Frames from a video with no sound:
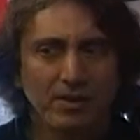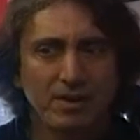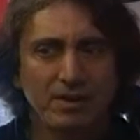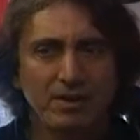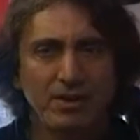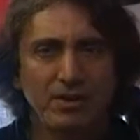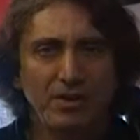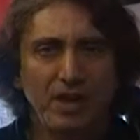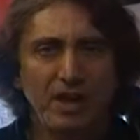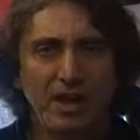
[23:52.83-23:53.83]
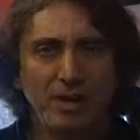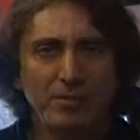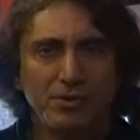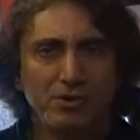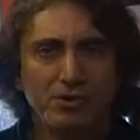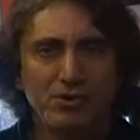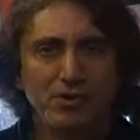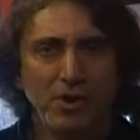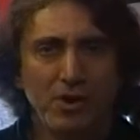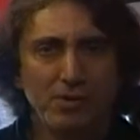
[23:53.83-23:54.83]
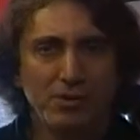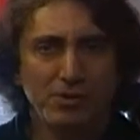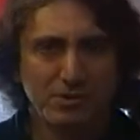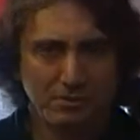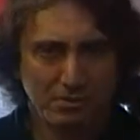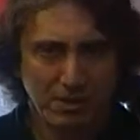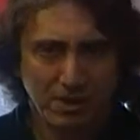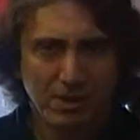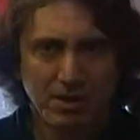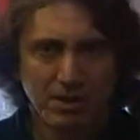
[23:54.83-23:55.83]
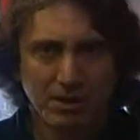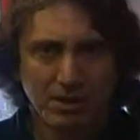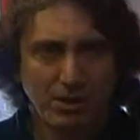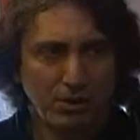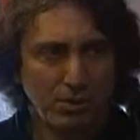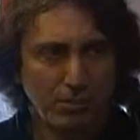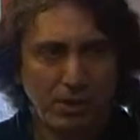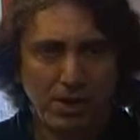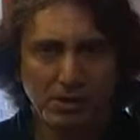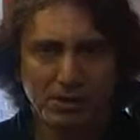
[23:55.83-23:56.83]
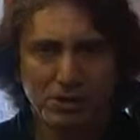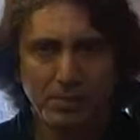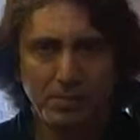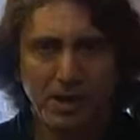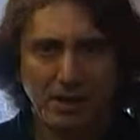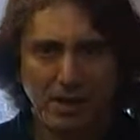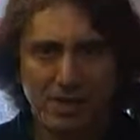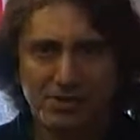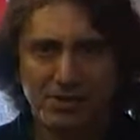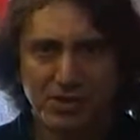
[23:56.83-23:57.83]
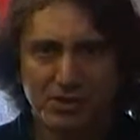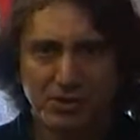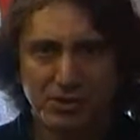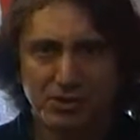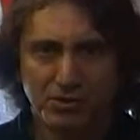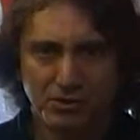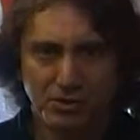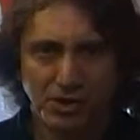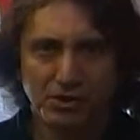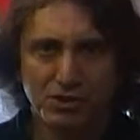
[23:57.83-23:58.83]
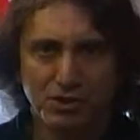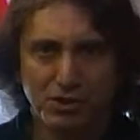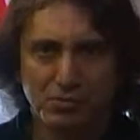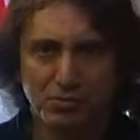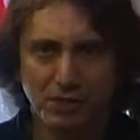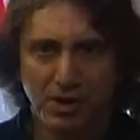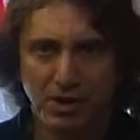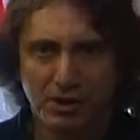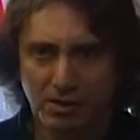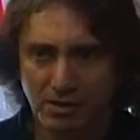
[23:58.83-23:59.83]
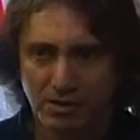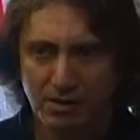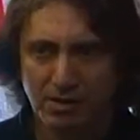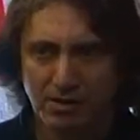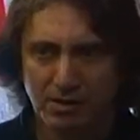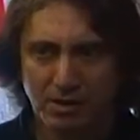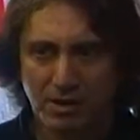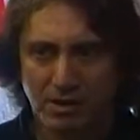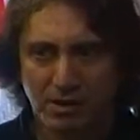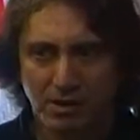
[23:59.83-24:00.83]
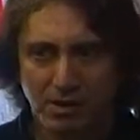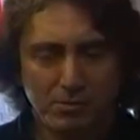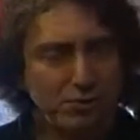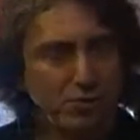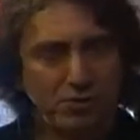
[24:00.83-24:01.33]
Time. You hear that, amateur astronomers? You know, polish up that lens, get your telescopes ready. And uh, I'm